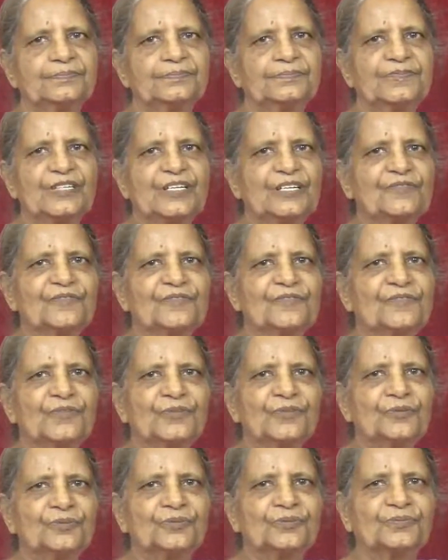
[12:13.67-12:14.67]
Whatever we
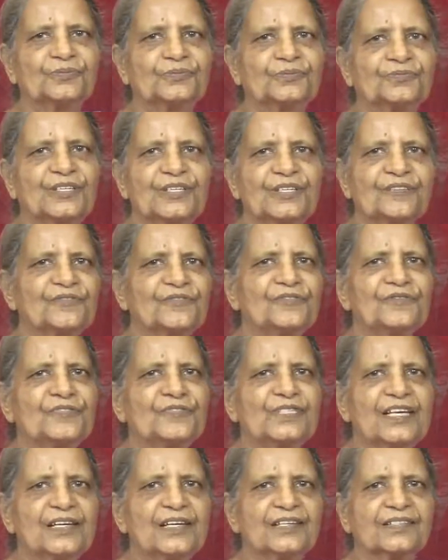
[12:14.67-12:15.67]
do, whatever we
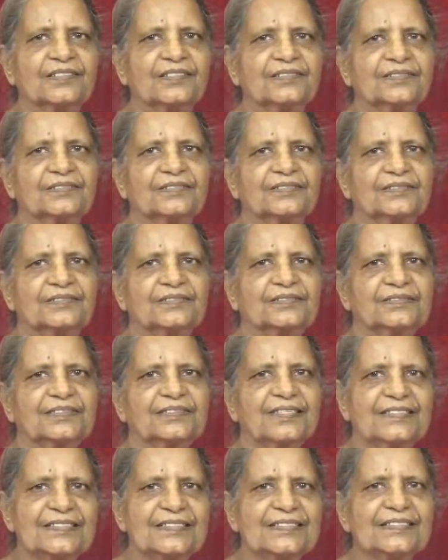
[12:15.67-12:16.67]
think,
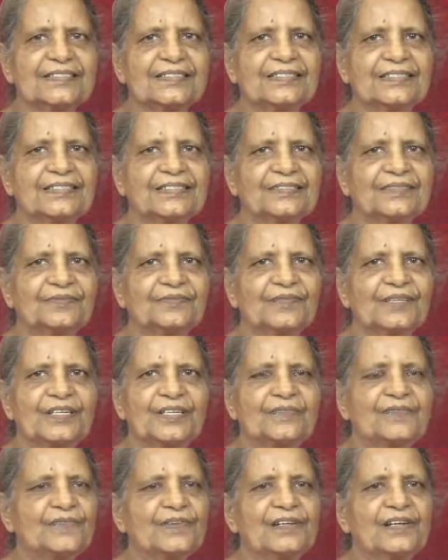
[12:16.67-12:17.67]
isn't it?
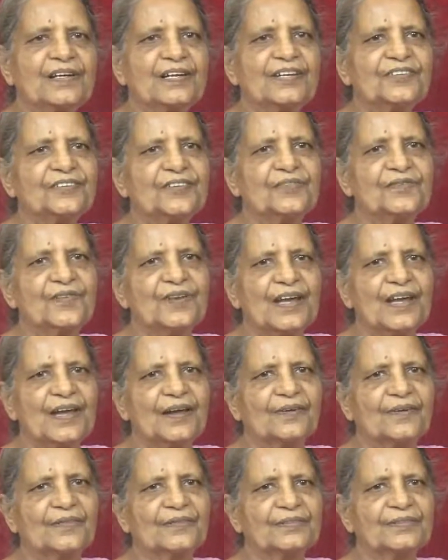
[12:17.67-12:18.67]
Whatever relation we
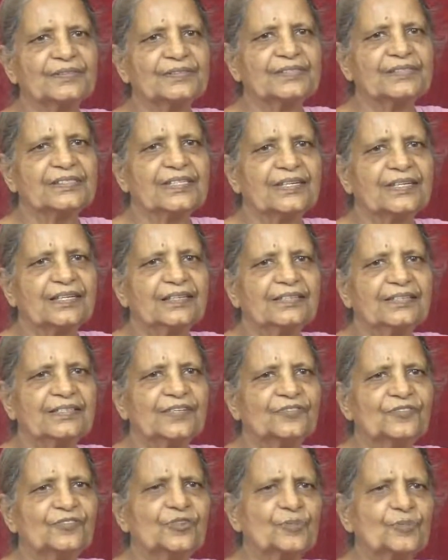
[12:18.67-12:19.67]
have
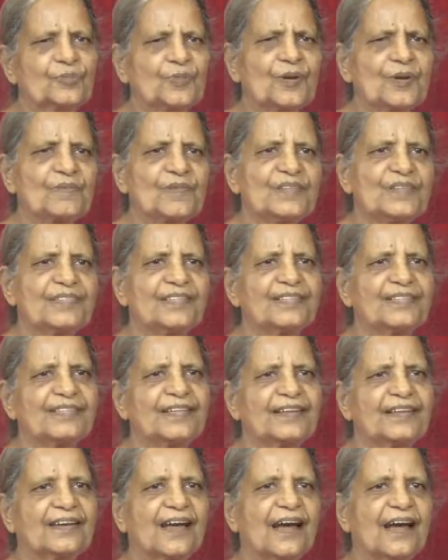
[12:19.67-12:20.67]
that supremacy,
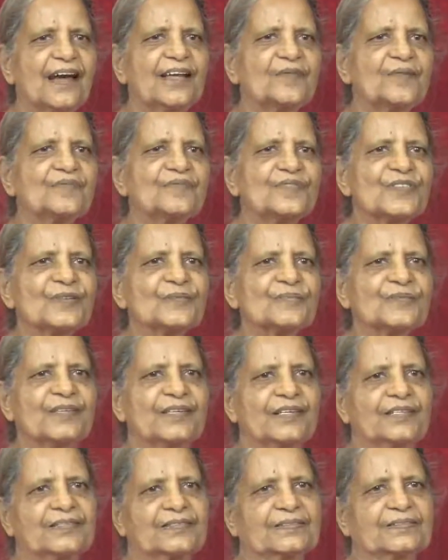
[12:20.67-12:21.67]
that I am
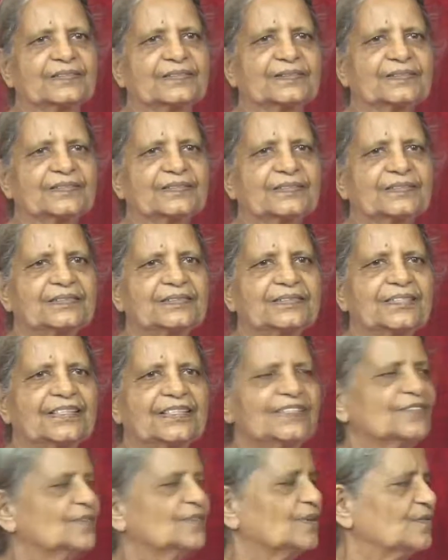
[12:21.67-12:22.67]
something,
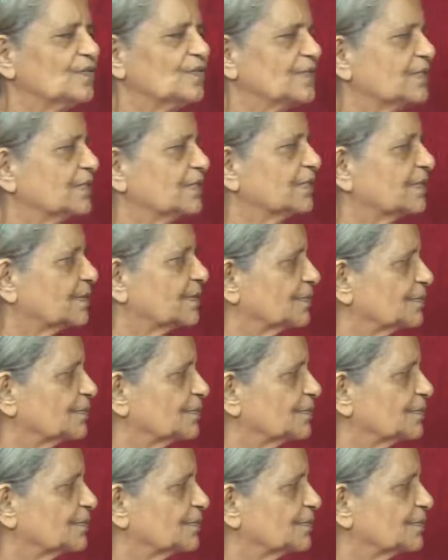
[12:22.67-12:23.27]
that is always there.